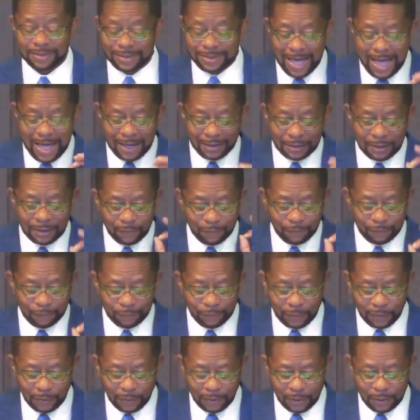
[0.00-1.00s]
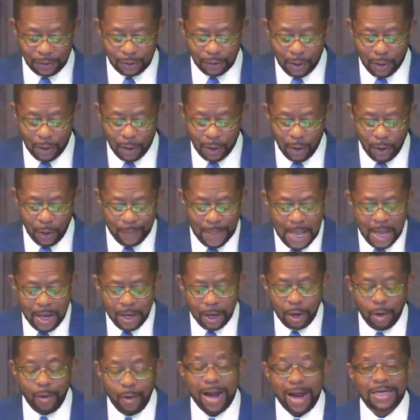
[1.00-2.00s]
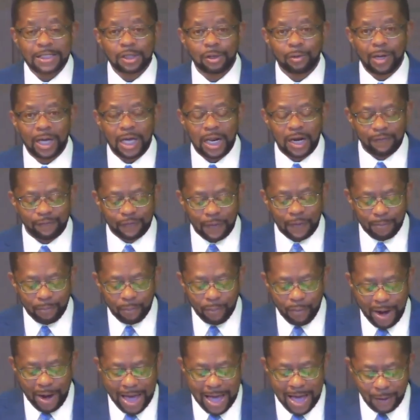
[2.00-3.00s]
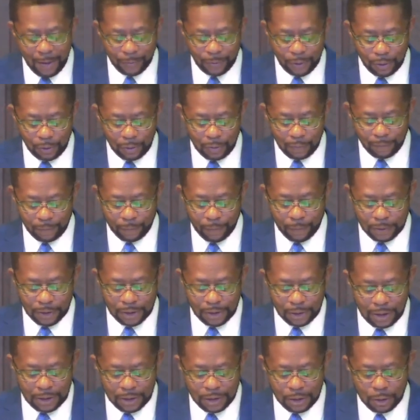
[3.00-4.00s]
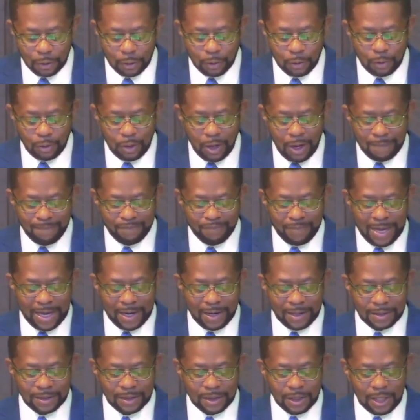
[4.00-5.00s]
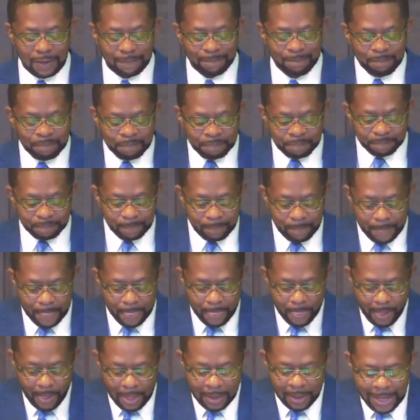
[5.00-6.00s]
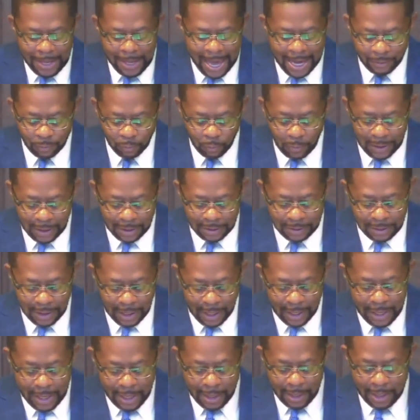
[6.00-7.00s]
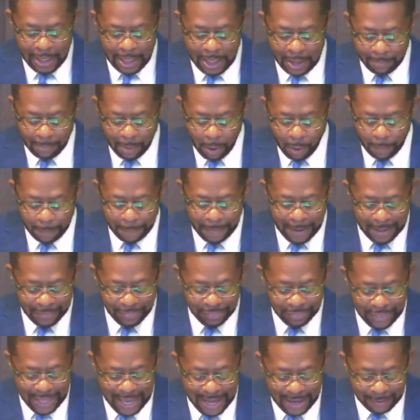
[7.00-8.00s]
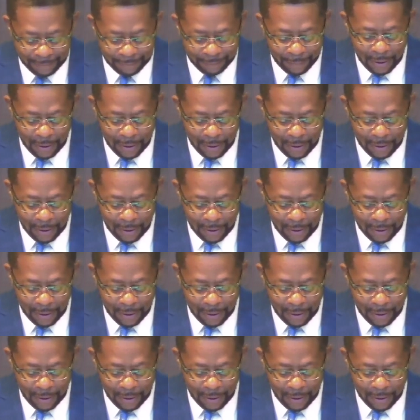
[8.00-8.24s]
Dr. Fuller, y'all, graduated from Brown University School of Medicine and was a hemopathic